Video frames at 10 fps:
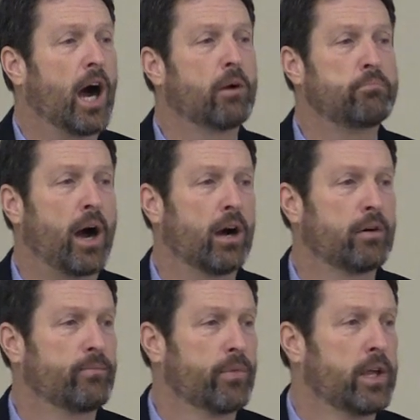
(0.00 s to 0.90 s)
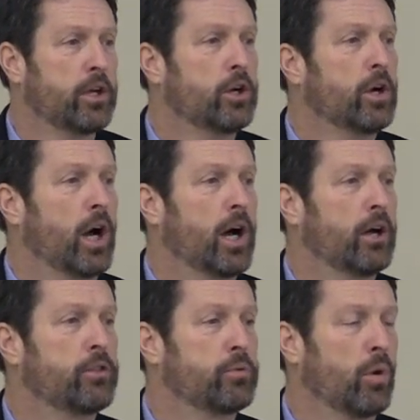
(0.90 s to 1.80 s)
our part,
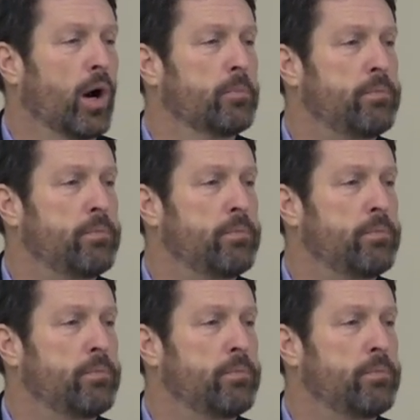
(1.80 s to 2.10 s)
through our